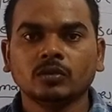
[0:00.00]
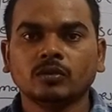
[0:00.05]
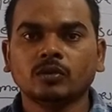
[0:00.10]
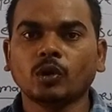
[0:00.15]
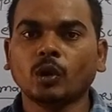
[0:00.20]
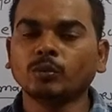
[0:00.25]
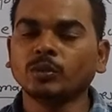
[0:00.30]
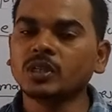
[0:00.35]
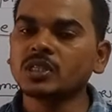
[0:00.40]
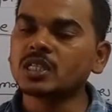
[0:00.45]

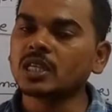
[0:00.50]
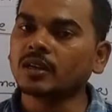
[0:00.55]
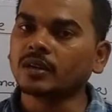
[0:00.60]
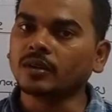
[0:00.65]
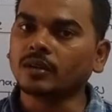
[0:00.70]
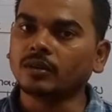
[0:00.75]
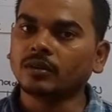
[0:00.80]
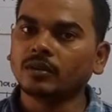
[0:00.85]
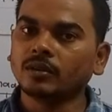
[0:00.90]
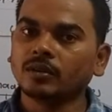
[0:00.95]
from the
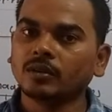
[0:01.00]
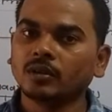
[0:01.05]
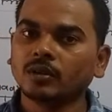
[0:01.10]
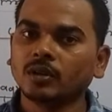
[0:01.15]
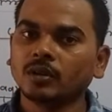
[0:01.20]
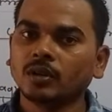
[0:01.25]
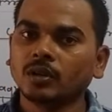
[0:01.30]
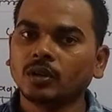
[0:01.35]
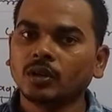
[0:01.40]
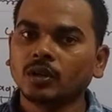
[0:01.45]

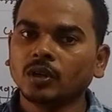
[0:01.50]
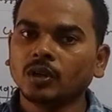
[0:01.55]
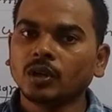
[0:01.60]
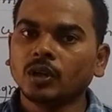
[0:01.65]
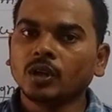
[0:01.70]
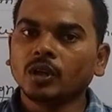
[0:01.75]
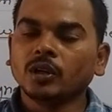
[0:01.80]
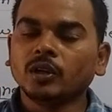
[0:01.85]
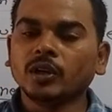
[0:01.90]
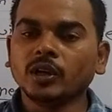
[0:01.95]
sun.
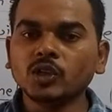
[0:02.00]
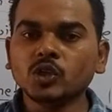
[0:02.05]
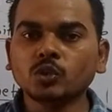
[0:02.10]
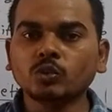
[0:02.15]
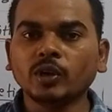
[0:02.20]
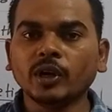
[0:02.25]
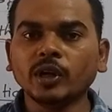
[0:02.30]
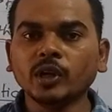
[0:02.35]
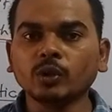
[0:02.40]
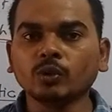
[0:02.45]
Dear
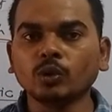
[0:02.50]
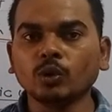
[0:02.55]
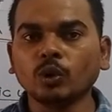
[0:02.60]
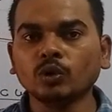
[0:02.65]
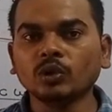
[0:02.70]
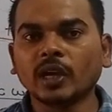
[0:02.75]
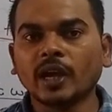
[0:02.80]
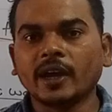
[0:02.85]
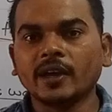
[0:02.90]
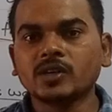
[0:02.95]
student, you
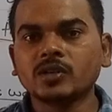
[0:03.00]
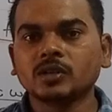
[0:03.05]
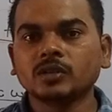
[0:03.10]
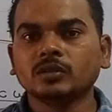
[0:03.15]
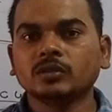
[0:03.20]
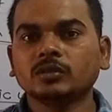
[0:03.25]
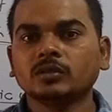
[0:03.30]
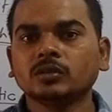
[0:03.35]
know that